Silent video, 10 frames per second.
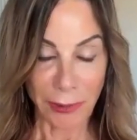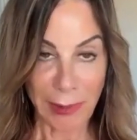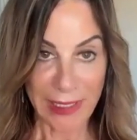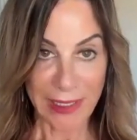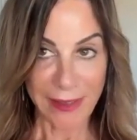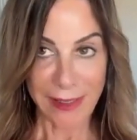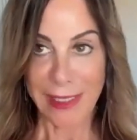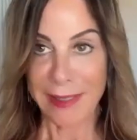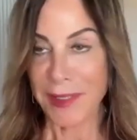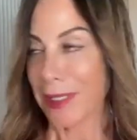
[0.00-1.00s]
but at the
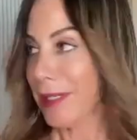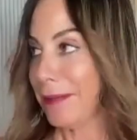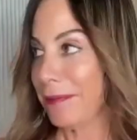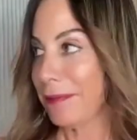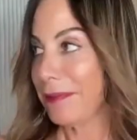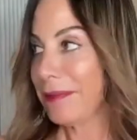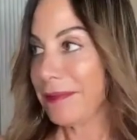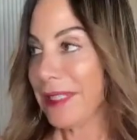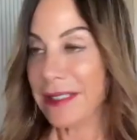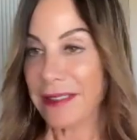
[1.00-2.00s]
same time,
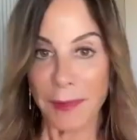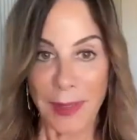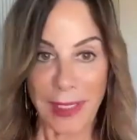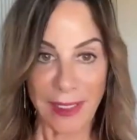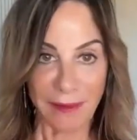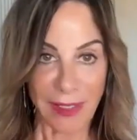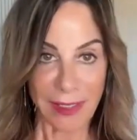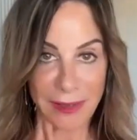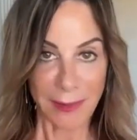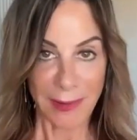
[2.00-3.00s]
that's a big
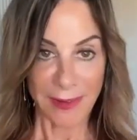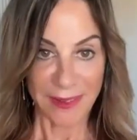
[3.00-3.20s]
investment.